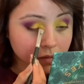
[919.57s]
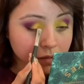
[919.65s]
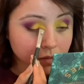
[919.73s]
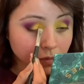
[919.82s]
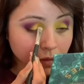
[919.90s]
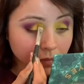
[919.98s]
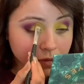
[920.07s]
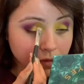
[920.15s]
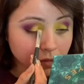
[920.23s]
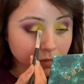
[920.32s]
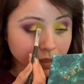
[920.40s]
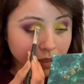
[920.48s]
So what I'm using
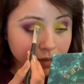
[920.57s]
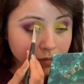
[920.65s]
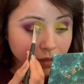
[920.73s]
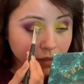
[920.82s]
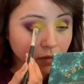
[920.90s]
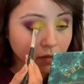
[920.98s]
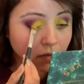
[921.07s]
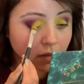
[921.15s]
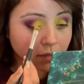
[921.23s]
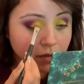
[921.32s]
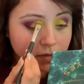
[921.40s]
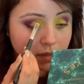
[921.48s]
on my eyes right
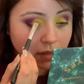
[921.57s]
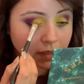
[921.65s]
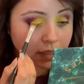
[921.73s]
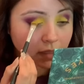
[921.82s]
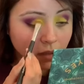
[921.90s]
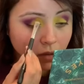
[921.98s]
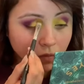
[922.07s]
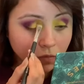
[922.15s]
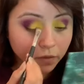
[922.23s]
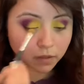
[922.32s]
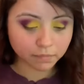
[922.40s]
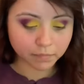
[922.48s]
now, I'm using the yellow
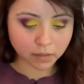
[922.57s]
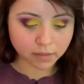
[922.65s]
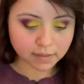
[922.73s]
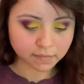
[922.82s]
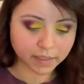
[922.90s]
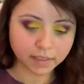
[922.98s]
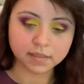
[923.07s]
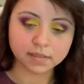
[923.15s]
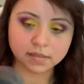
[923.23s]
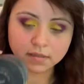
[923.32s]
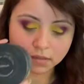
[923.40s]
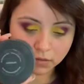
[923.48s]
from Mount Cosmetics,
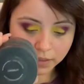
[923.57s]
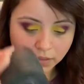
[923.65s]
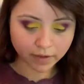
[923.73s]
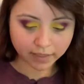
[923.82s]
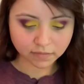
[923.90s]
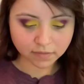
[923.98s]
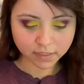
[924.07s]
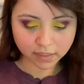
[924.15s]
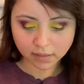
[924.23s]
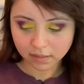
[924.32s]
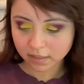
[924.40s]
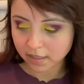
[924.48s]
the radioactive
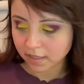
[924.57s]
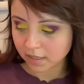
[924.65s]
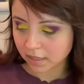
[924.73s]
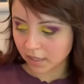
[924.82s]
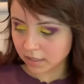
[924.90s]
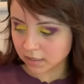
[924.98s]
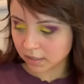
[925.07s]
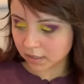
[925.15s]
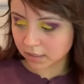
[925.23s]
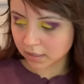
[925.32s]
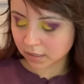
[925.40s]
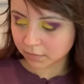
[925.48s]
stack. And
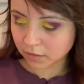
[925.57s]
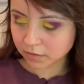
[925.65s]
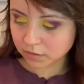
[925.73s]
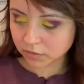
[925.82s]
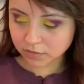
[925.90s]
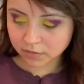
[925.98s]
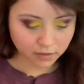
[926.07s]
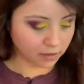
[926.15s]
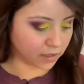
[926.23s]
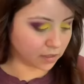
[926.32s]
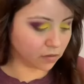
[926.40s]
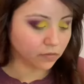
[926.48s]
then I'm also using the
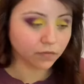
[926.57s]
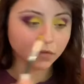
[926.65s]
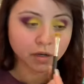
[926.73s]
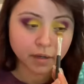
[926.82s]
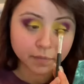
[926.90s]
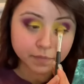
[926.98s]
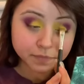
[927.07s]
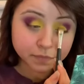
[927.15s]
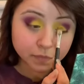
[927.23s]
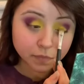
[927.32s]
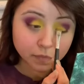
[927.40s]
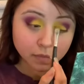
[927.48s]
yellow from,
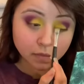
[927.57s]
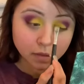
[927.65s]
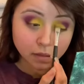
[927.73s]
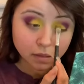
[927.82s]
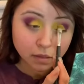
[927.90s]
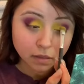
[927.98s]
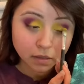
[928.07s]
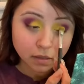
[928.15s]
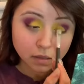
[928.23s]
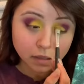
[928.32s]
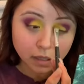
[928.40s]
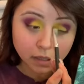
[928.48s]

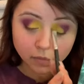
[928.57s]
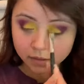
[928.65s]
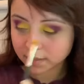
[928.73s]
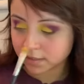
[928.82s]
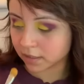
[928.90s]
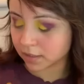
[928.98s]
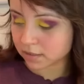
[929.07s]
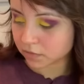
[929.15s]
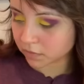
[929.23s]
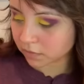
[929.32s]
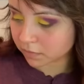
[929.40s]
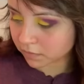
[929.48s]
I want to say it's
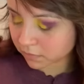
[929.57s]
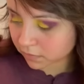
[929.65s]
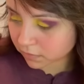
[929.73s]
from